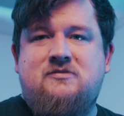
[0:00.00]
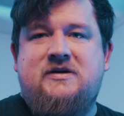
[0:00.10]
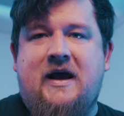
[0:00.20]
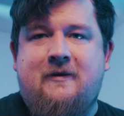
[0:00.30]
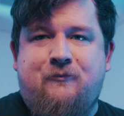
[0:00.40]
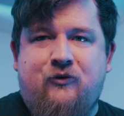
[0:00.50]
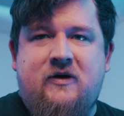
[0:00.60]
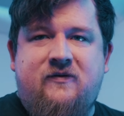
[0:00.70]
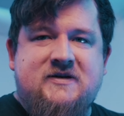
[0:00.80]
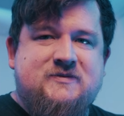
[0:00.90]
get the
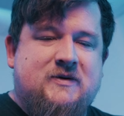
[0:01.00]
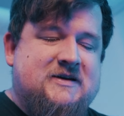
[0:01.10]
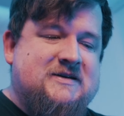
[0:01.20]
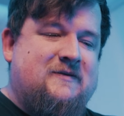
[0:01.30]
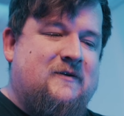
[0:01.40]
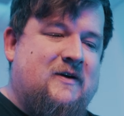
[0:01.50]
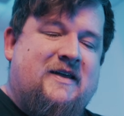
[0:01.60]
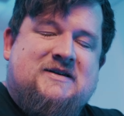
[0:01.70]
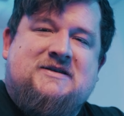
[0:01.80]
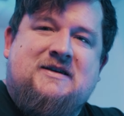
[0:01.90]
previous one, because I feel like
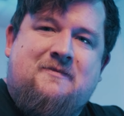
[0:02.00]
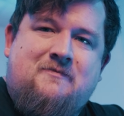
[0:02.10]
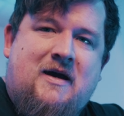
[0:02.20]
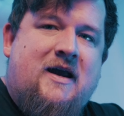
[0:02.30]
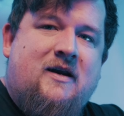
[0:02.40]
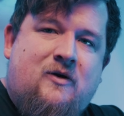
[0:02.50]
that's the main